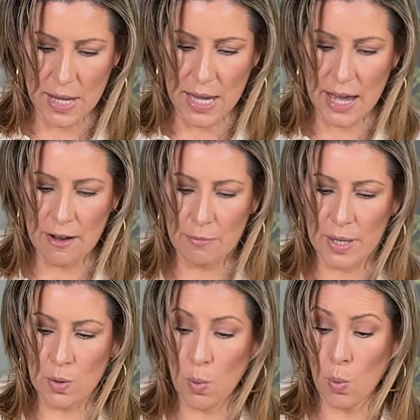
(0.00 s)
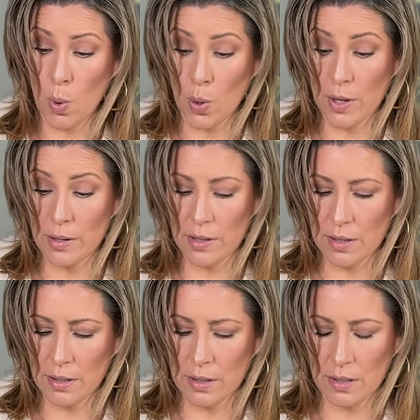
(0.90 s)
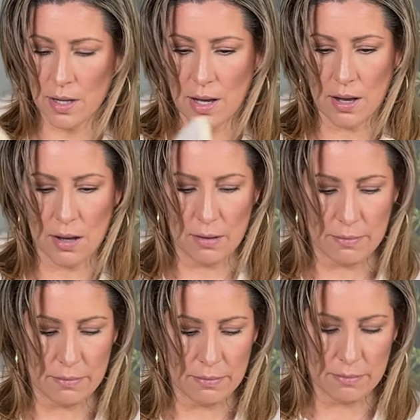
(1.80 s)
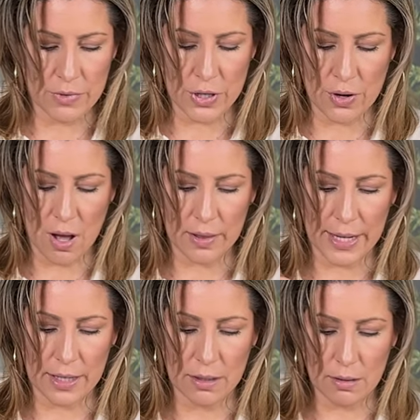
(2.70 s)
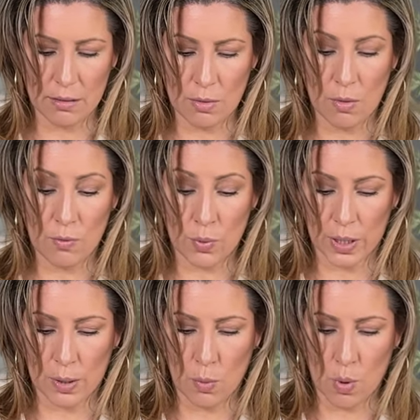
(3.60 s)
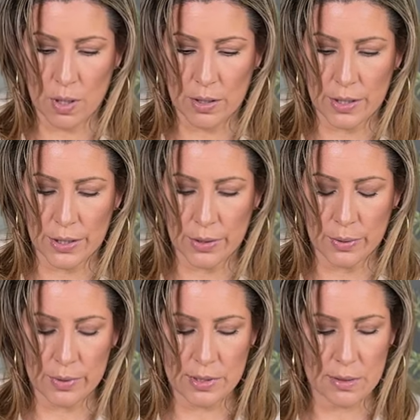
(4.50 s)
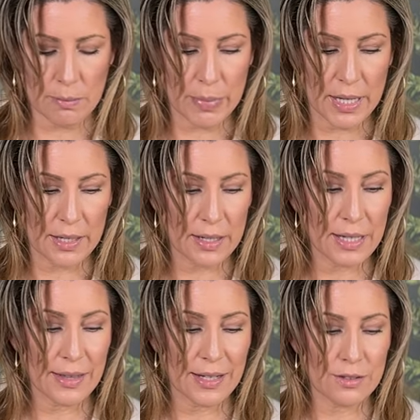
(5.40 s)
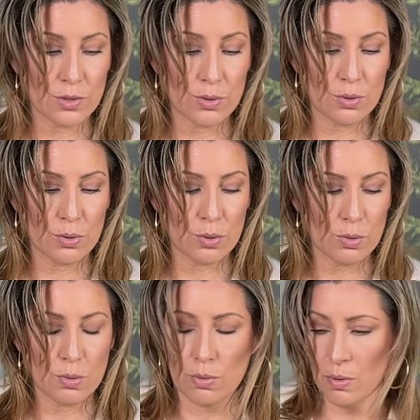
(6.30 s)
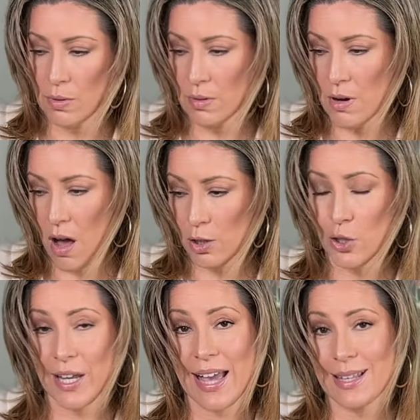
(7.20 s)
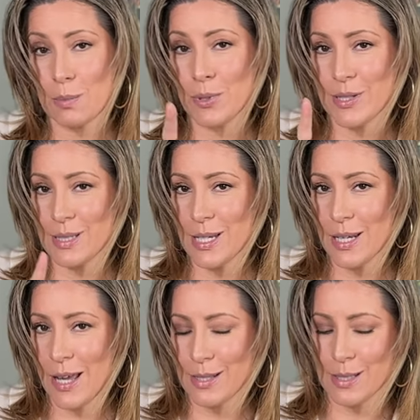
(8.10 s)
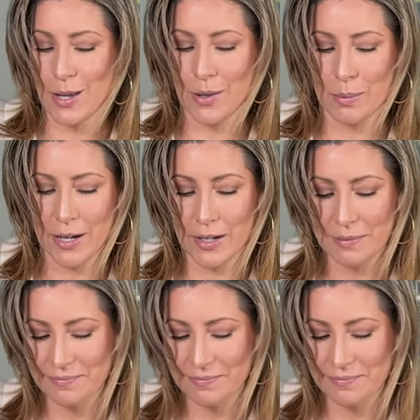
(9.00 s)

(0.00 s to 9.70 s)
have been worn, they're not like really worn or used, but they do not look as pristine as the other pair.